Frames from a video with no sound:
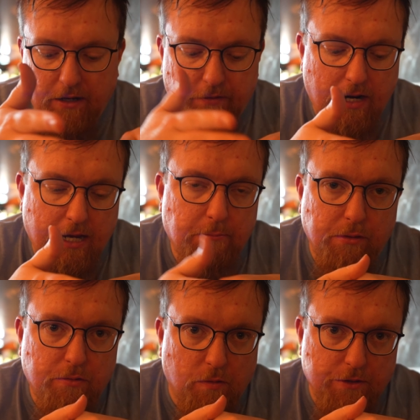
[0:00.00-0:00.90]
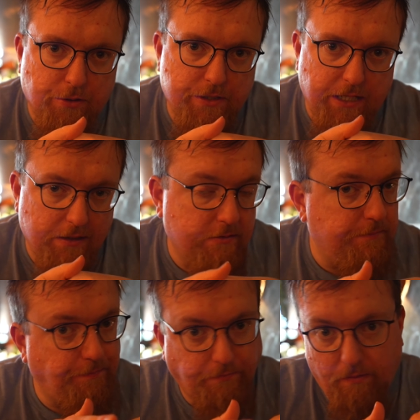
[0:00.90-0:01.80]
never had blue corn tortillas.
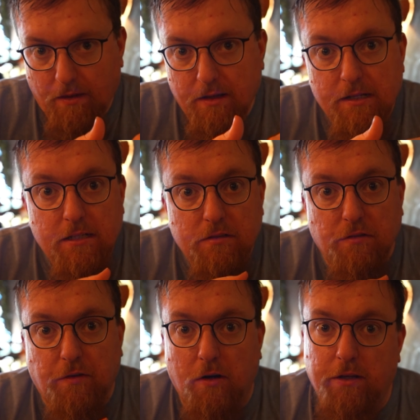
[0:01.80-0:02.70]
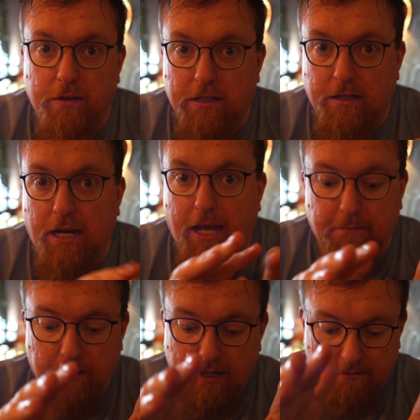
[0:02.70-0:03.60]
So for all you that are going to
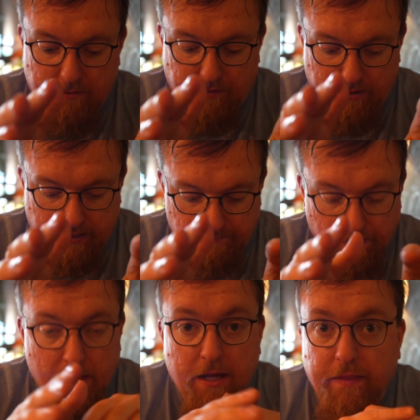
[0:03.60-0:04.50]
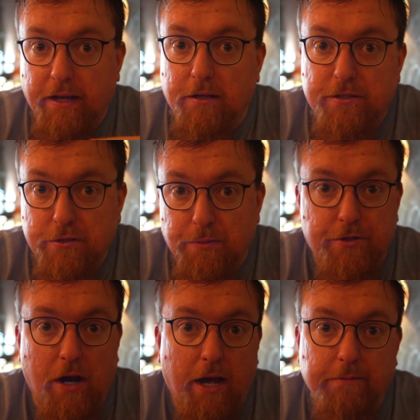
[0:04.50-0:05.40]
hate my review here, they are super
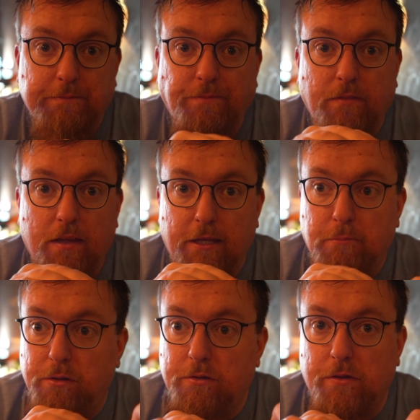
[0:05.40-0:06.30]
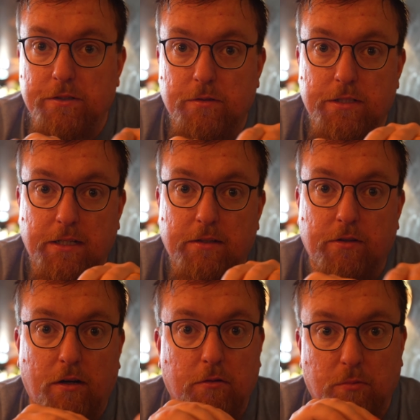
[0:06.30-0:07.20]
dry. The blue corn tortillas
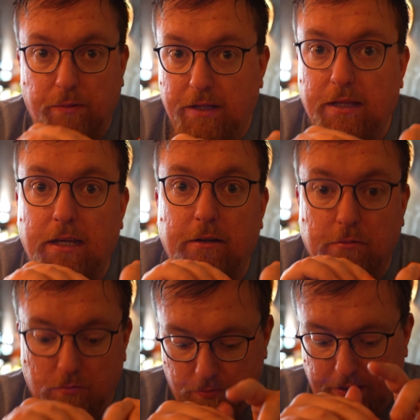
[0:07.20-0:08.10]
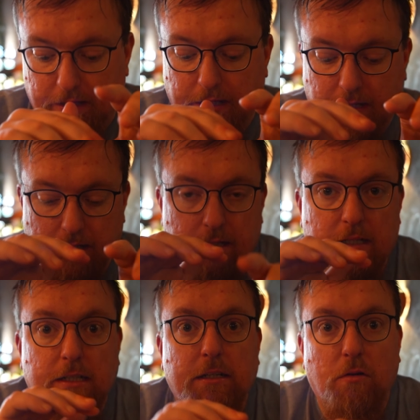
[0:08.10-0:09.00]
are really, really,
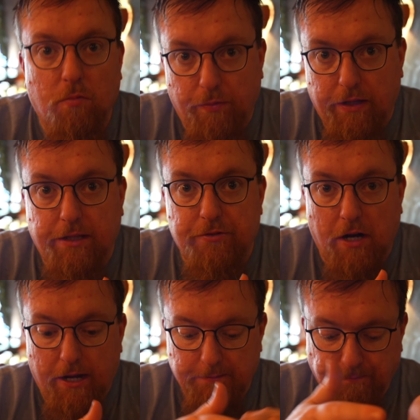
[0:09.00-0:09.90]
really dry.